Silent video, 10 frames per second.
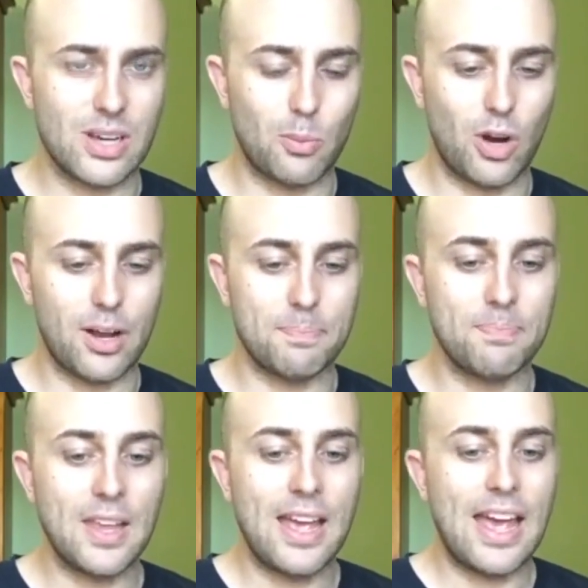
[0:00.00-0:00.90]
someone,
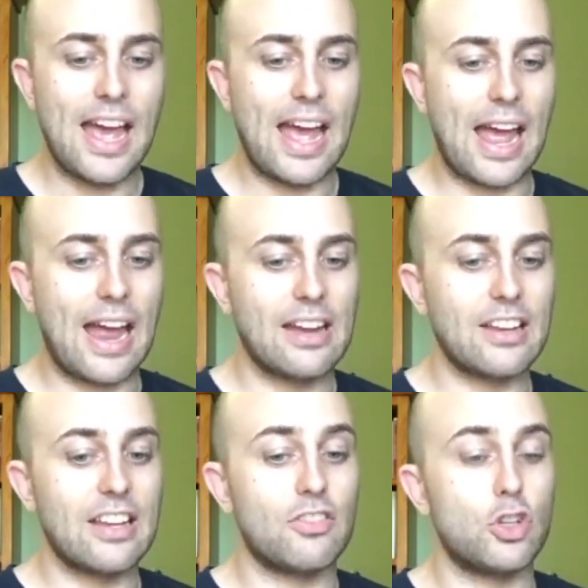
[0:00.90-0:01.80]

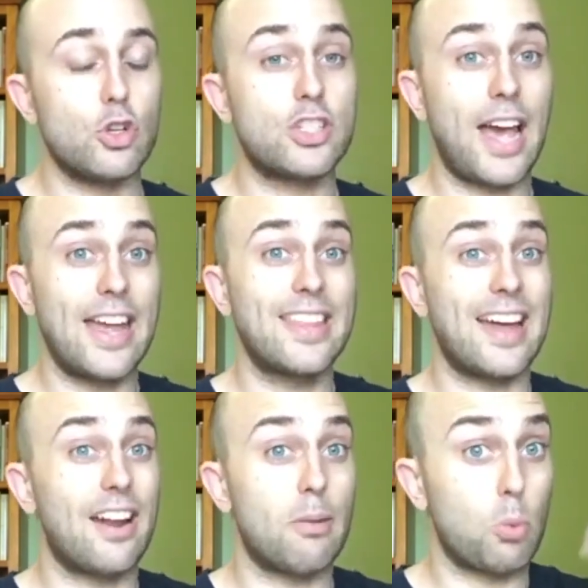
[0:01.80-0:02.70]
And if you take
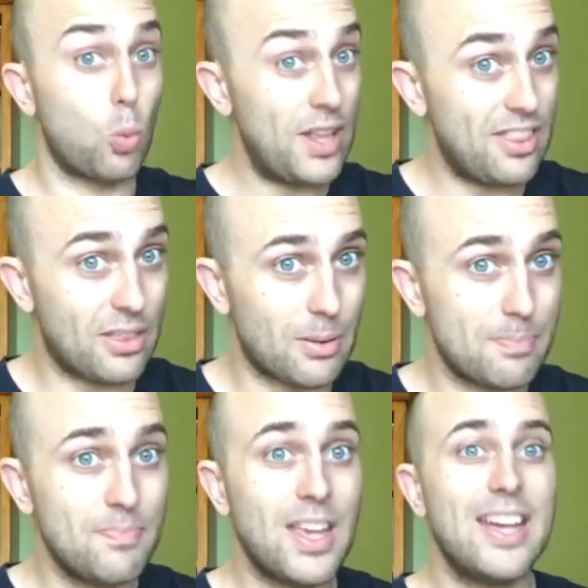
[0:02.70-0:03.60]
that up with
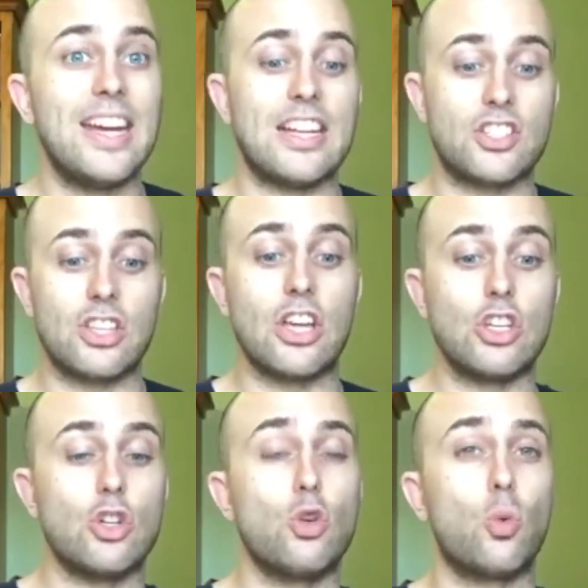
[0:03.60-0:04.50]
them, it's that
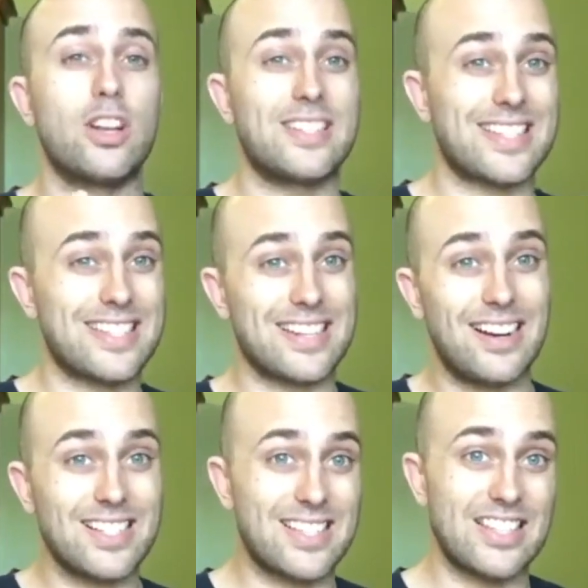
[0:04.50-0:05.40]
you want to
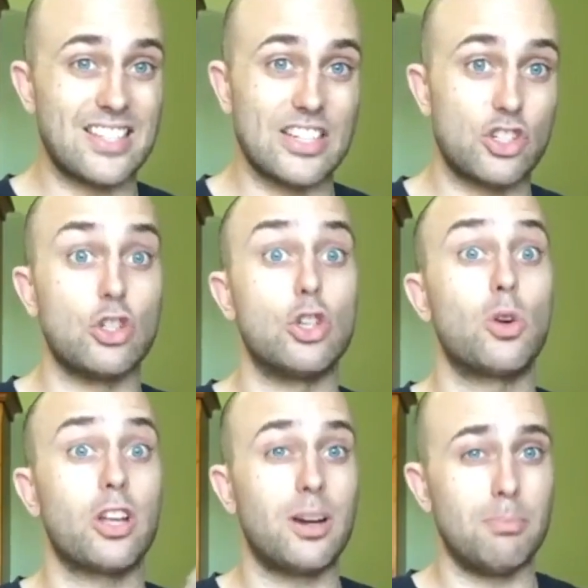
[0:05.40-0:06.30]
discuss this issue. You
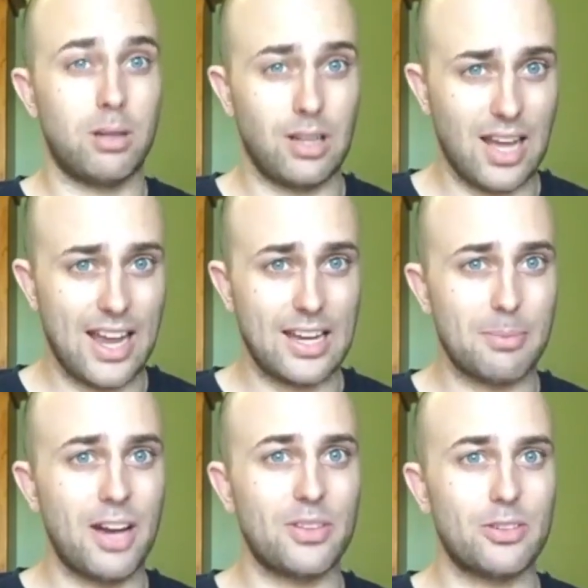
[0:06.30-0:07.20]
want to complain
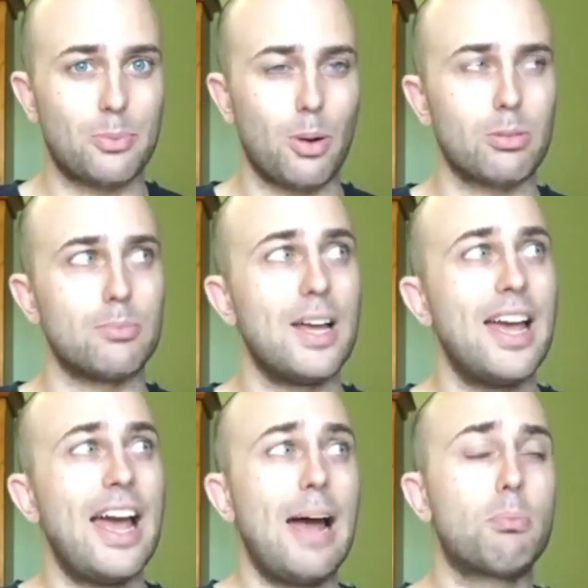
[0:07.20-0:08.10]
about this problem,
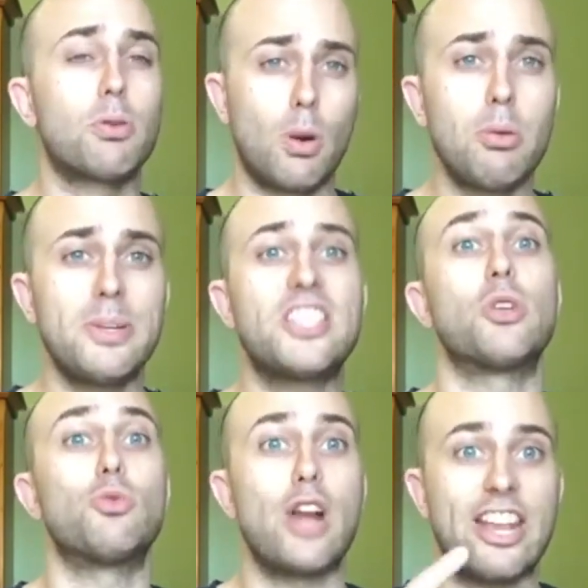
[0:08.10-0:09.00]
probably
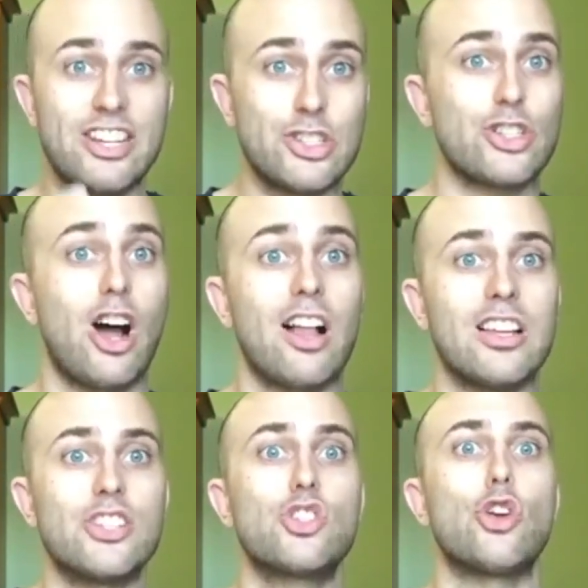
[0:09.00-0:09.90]
to
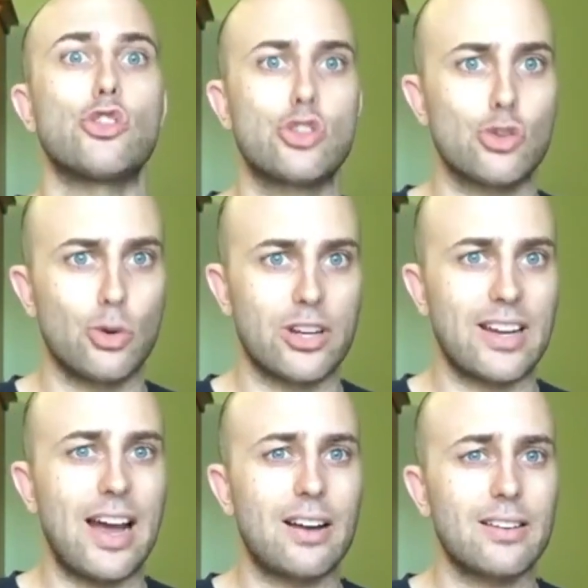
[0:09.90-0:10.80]
reconcile it, so to sort
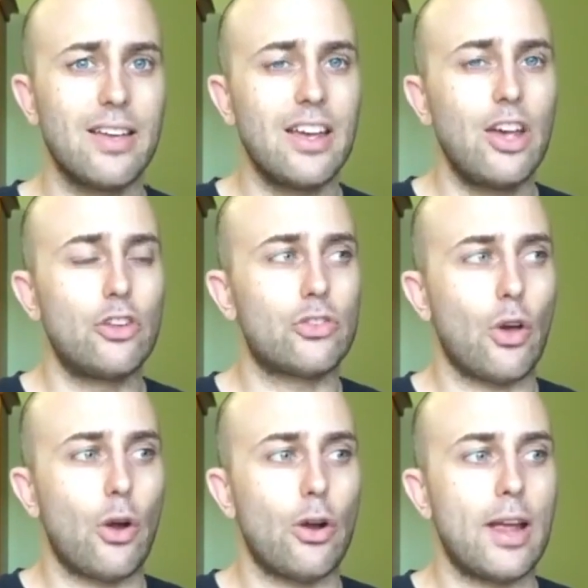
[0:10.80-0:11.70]
it out.
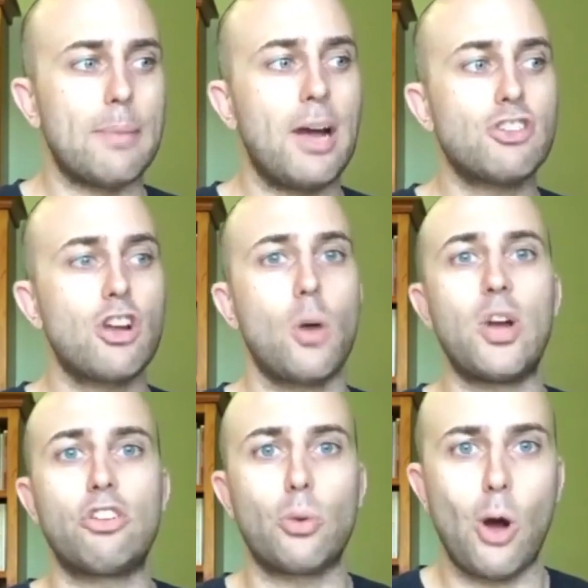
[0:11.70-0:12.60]
So imagine I
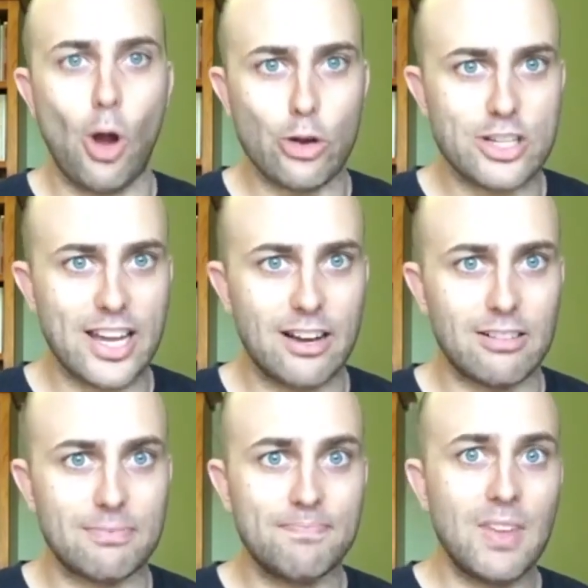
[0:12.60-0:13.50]
went to a
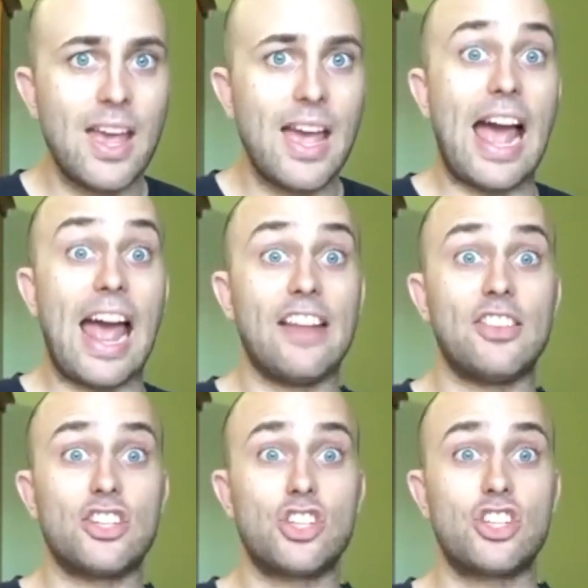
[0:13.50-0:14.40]
hotel
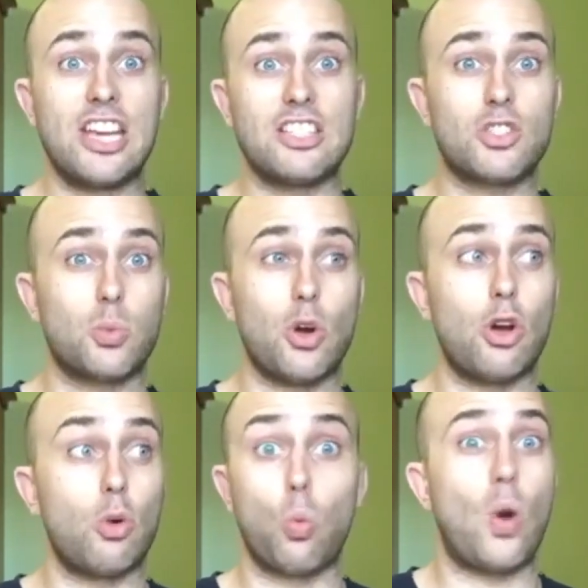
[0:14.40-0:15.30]
and the sheets
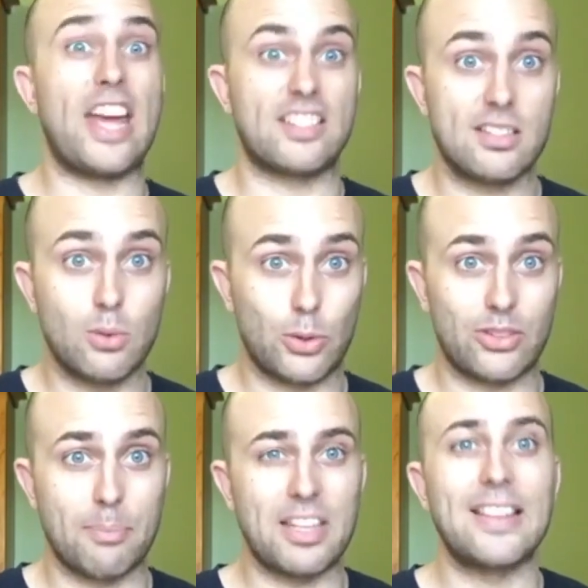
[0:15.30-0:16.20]
were wet or
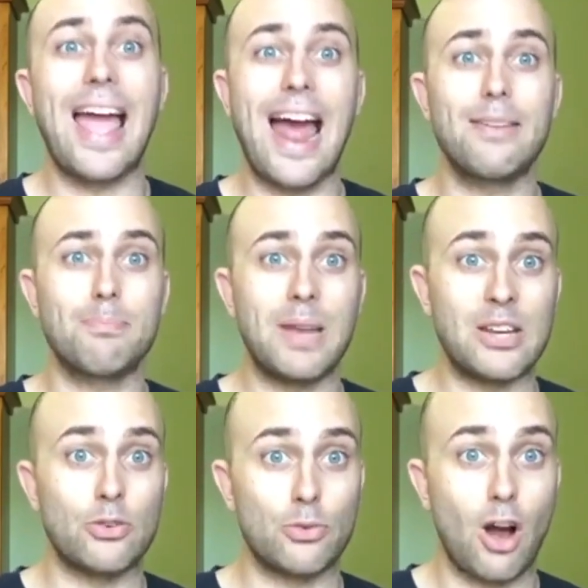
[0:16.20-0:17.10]
something. They hadn't
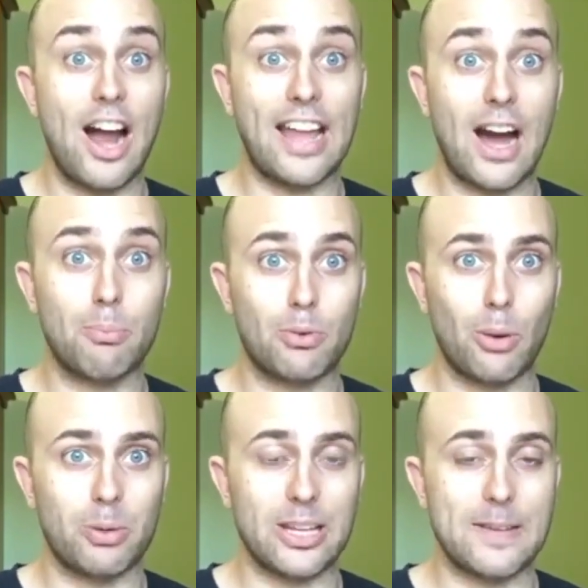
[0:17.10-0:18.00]
been dried out
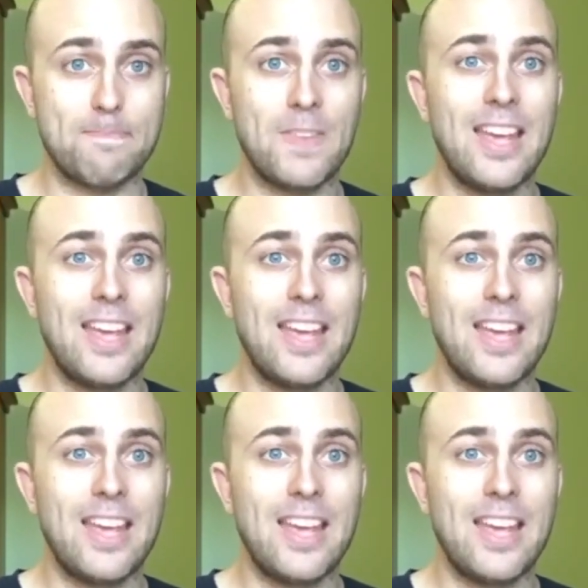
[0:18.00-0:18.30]
properly.